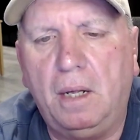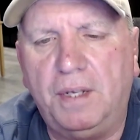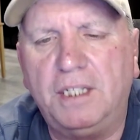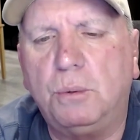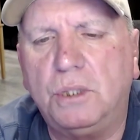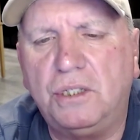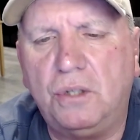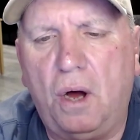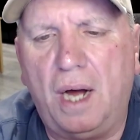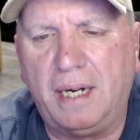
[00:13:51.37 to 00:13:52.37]
This was
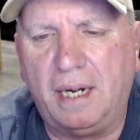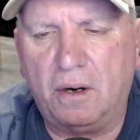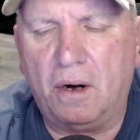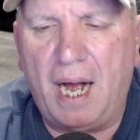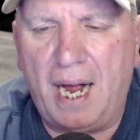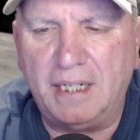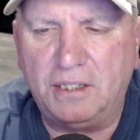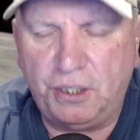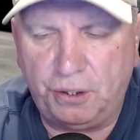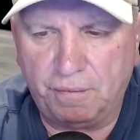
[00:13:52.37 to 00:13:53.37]
taught in our
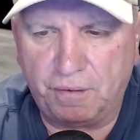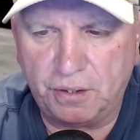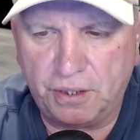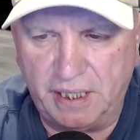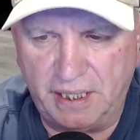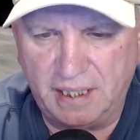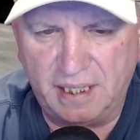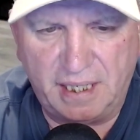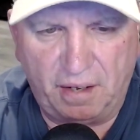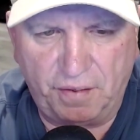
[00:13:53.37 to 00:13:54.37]
highest universities
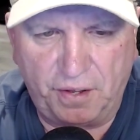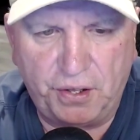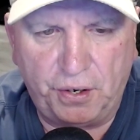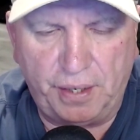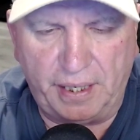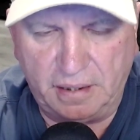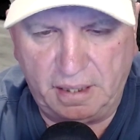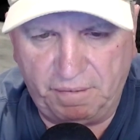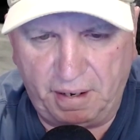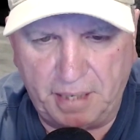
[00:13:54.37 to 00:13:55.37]
until the 30s,
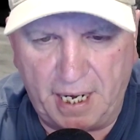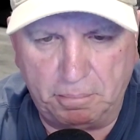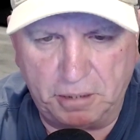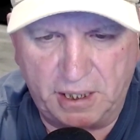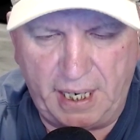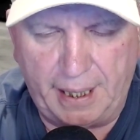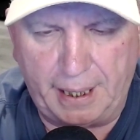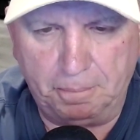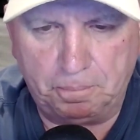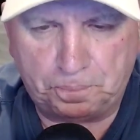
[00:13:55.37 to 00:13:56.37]
if I'm not
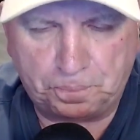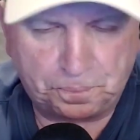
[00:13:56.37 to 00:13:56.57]
mistaken.